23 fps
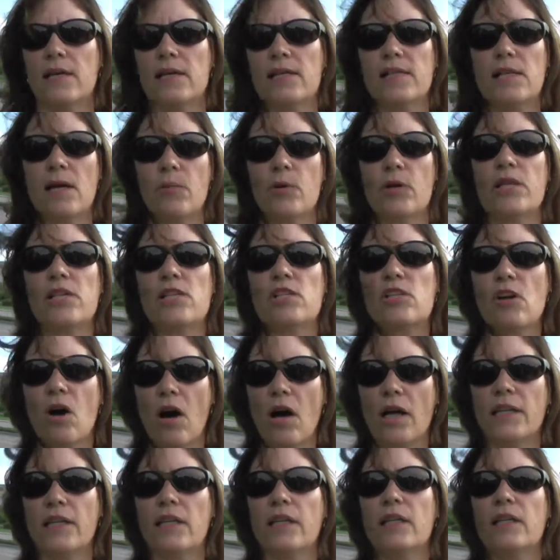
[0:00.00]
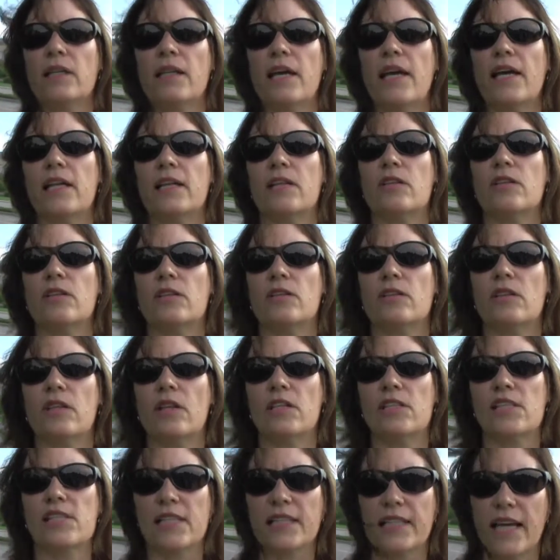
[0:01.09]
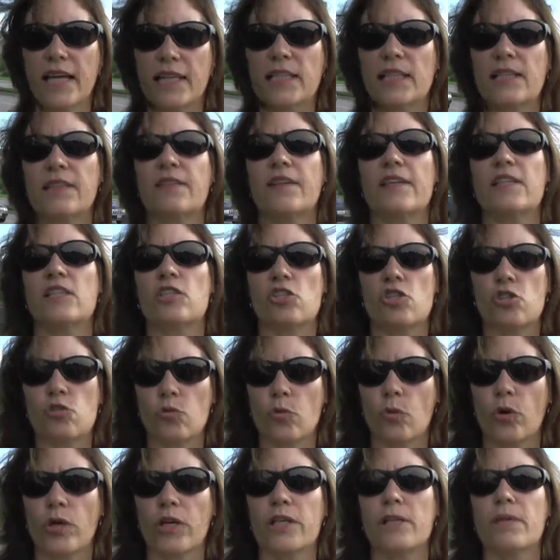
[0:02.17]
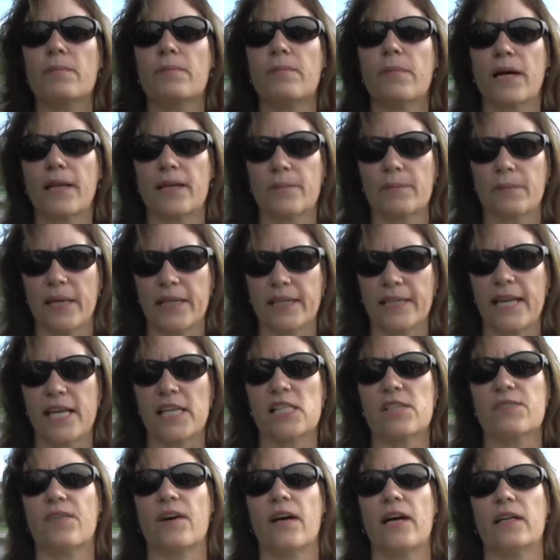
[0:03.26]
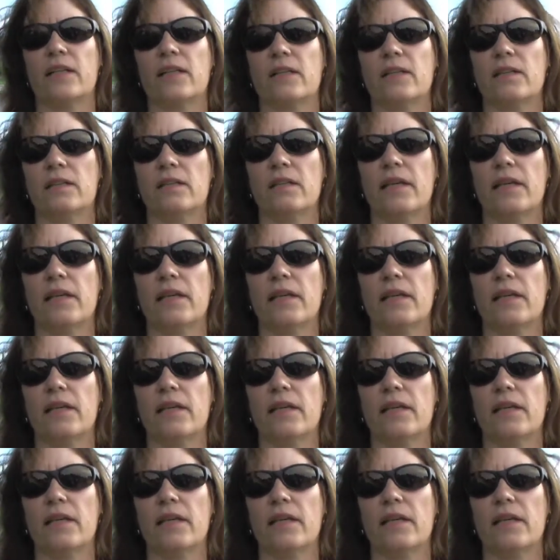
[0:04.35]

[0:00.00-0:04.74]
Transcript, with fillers: someone has gone in and selectively destroyed my, my case file